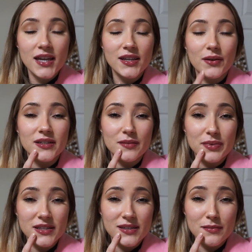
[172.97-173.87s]
Now I did
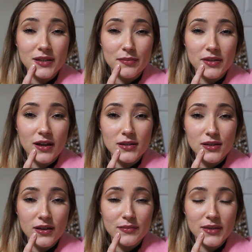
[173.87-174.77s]
put some lip gloss
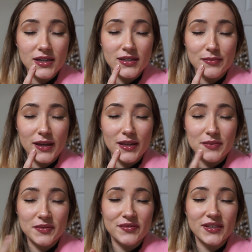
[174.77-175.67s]
on because my
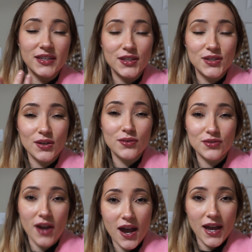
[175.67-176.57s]
lips were feeling so
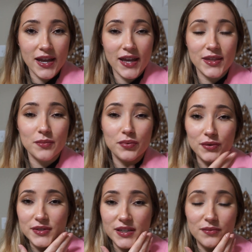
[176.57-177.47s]
dry and they're
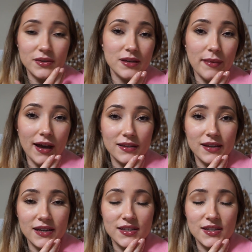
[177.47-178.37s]
bruising really
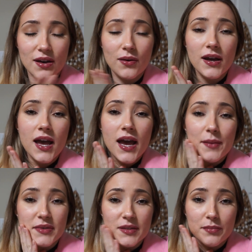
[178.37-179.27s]
badly, so I
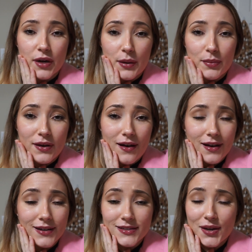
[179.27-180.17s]
put some purple
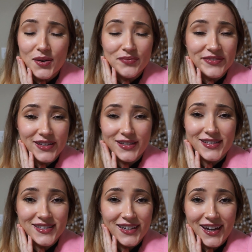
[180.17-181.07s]
on to hopefully
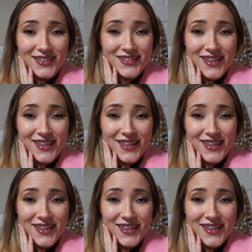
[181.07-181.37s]
disguise